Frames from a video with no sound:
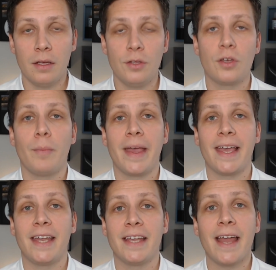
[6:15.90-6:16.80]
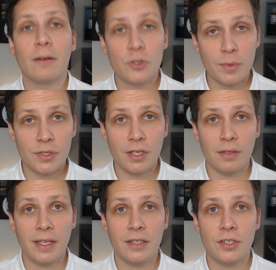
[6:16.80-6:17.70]
You can make any announcements that you
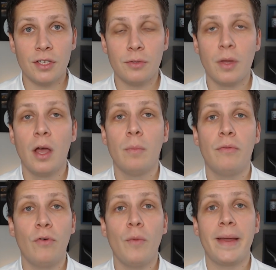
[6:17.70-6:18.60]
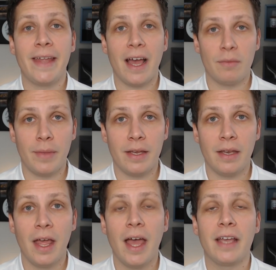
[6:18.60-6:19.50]
need to, perform any admin,
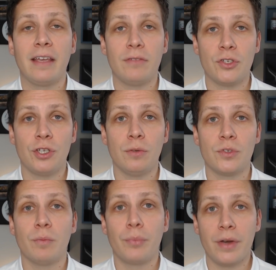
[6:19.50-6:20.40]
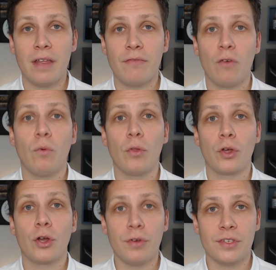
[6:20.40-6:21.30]
and give the students a brief of what the
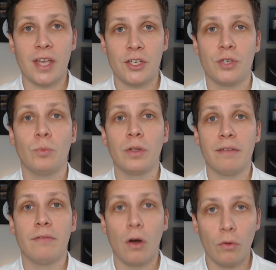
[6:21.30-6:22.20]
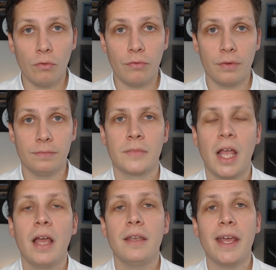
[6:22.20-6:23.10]
current session will involve.
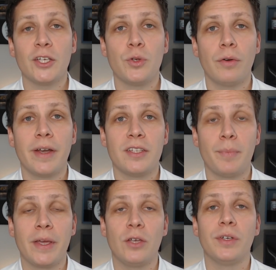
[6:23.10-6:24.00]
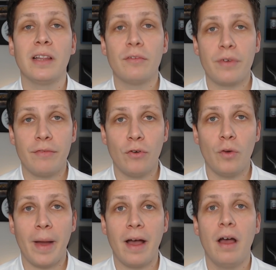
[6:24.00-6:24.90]
Next, you're ready to pick your delivery
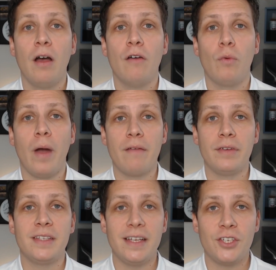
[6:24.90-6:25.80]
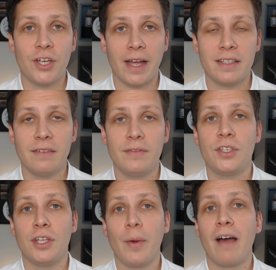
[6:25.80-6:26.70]
format for whatever teaching
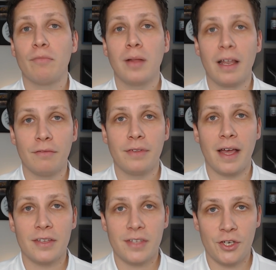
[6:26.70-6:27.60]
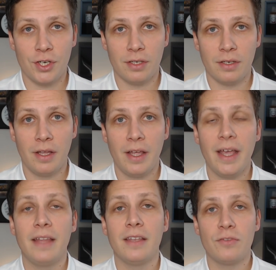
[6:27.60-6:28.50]
activity you have planned for that session.
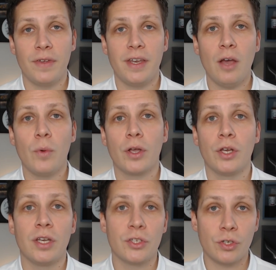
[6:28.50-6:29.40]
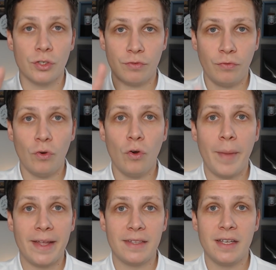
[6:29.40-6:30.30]
In this video, we're going to discuss 4
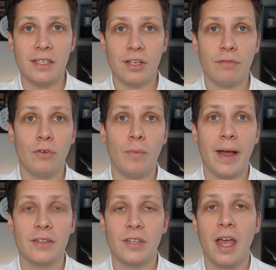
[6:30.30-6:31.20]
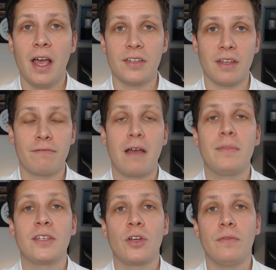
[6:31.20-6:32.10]
main teaching formats, as I've found
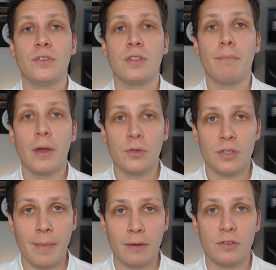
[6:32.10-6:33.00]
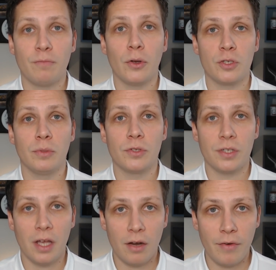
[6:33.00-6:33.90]
this covers the most amount of possible
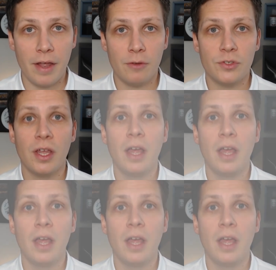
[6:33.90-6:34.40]
scenarios.